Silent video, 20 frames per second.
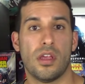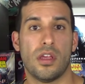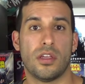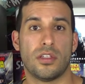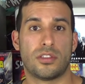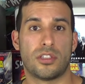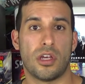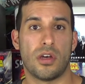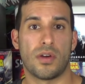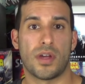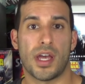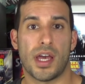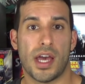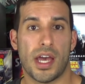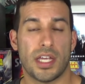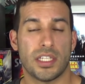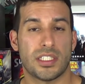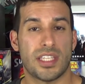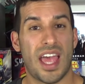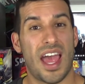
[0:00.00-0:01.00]
So
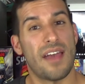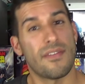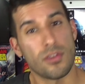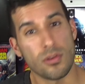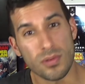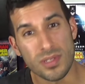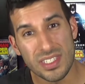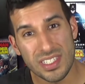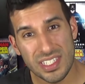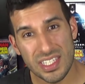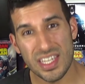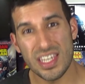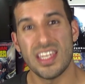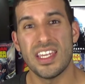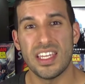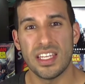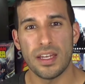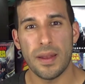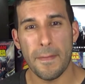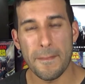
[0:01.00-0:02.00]
guys, have you
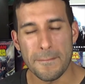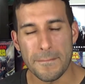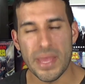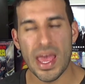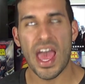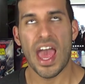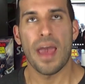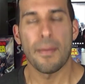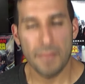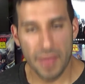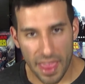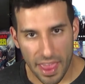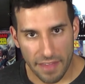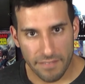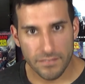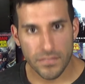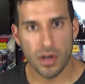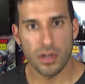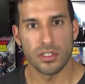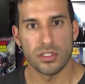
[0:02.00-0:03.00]
seen Batman
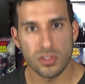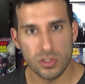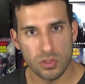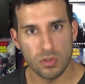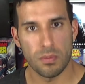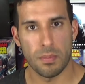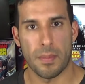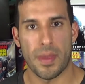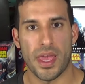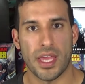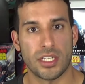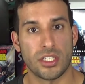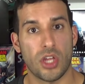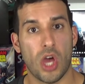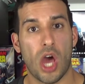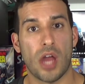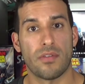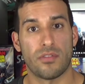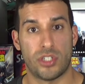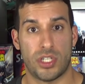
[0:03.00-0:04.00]
vs Superman
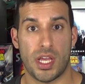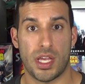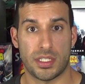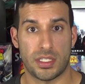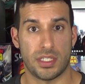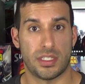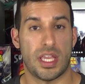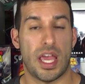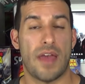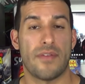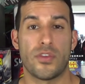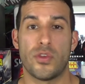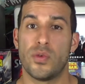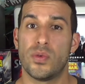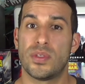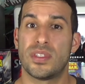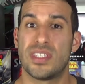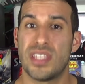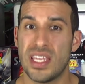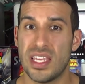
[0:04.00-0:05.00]
Dawn of Justice? Have you
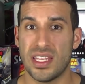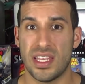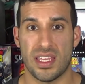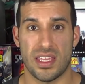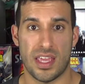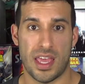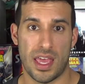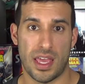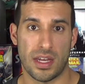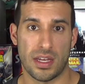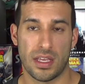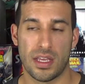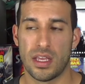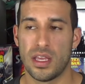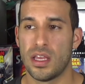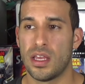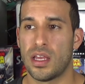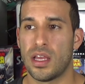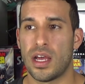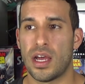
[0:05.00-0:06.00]
seen it yet?
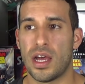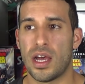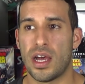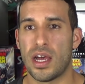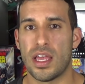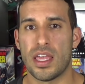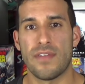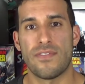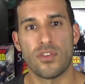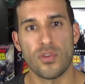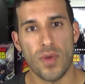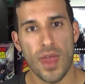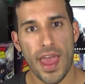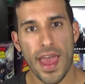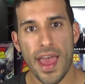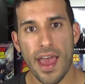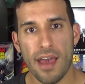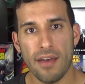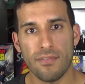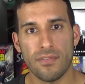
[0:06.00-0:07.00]
If you
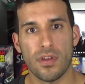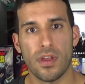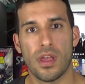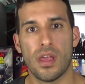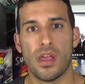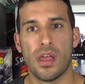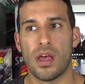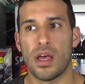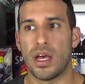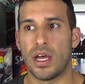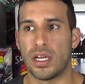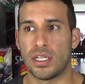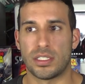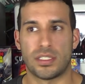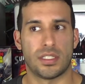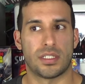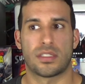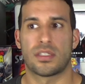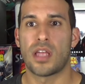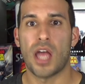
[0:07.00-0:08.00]
have,
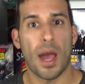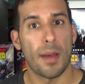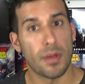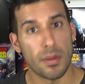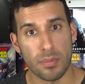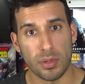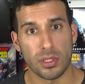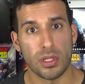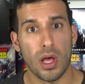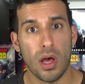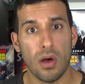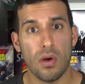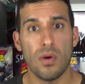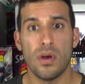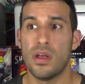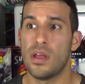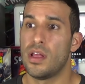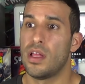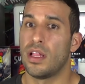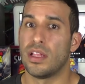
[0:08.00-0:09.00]
just comment
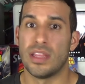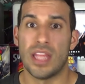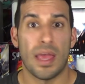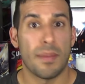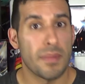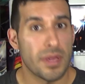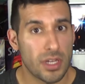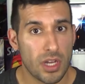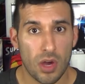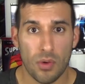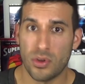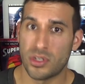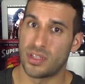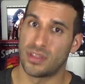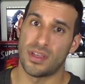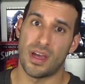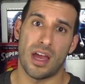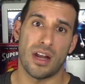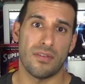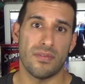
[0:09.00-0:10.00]
below. Let me know what you
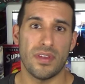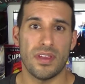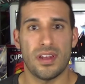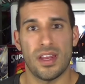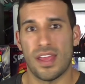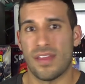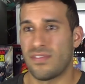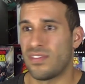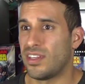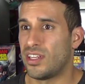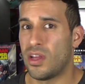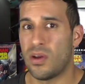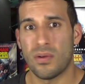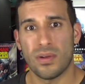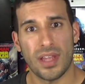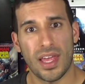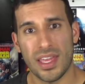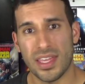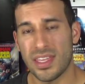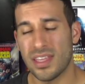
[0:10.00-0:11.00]
thought of it. If you don't
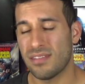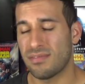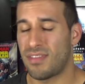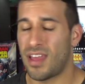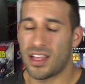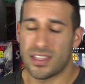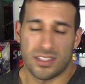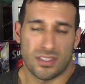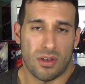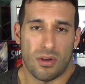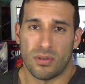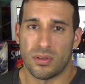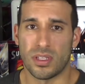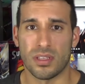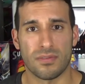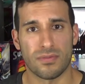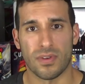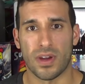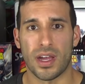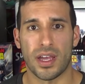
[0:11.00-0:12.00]
like it, that's totally
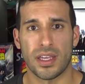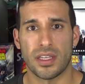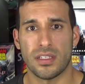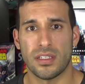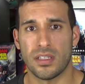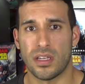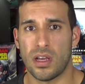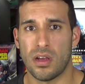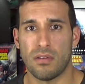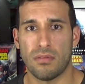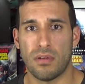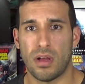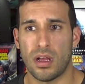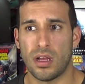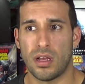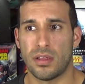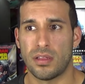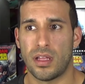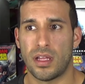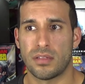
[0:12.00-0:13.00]
fine. You
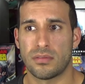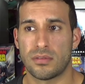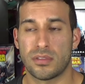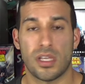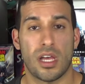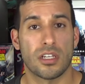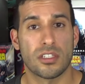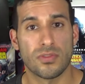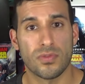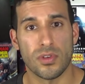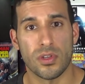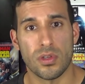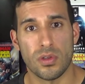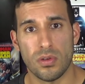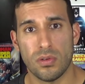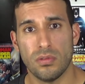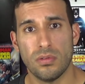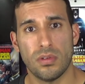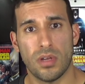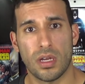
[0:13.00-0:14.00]
know, that sucks for
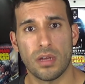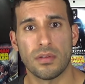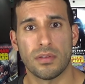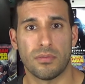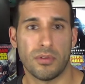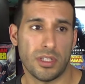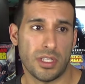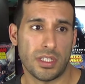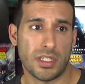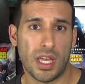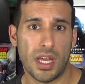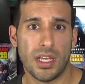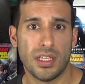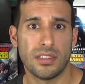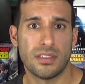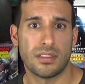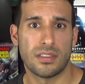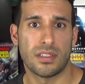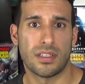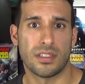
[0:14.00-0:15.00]
you. It really
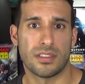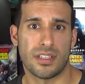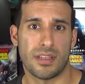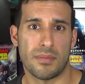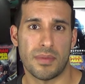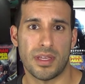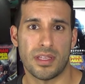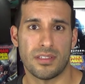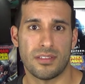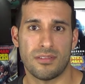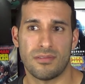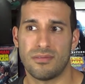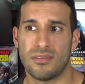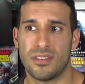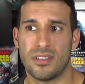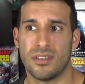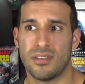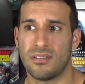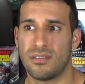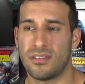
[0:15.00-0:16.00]
does, because that means
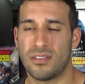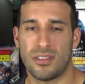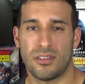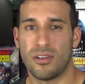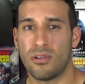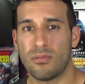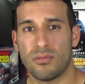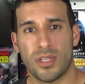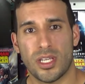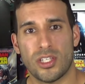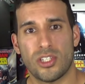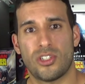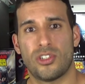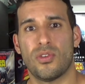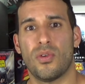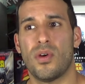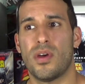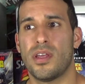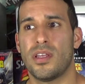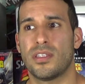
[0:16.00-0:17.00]
you don't
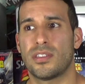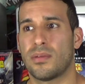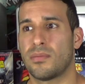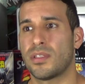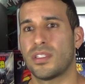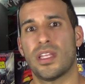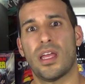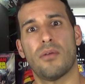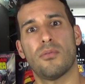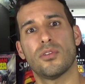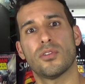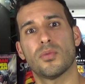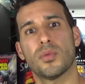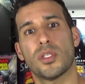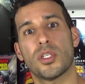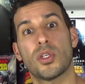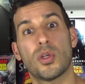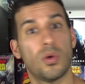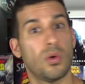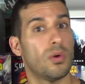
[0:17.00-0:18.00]
enjoy something that was
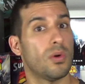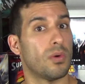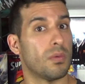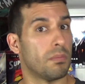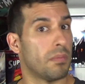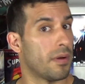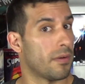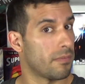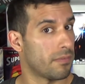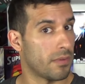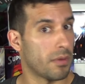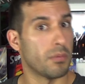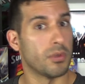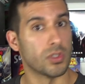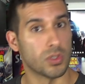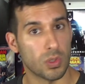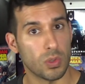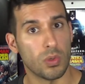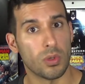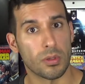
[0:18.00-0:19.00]
really cool, but it was
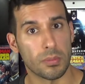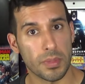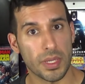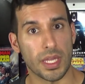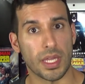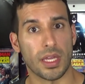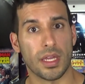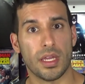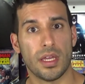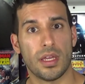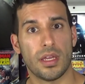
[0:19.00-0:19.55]
cool to me.